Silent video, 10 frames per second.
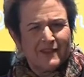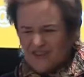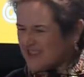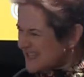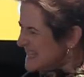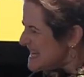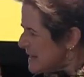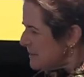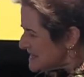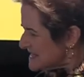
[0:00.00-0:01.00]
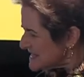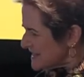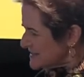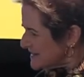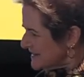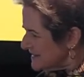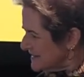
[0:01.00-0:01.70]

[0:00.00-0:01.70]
Just a teeny bit disgusted.